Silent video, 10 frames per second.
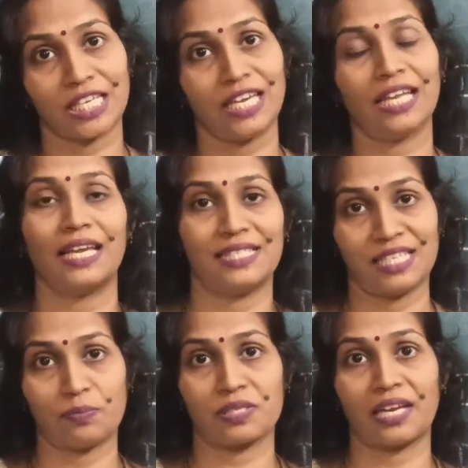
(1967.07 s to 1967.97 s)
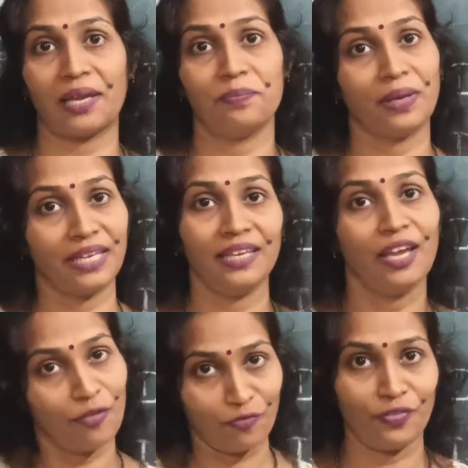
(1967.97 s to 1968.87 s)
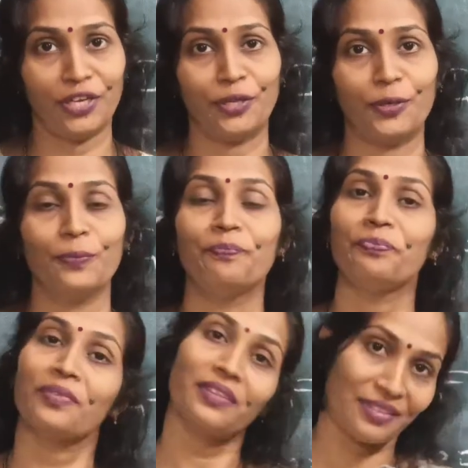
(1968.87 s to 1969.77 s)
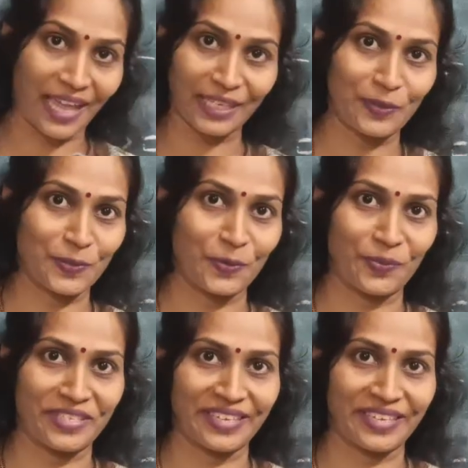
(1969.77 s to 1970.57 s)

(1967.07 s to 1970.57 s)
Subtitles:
share, and subscribe my video. Thank you so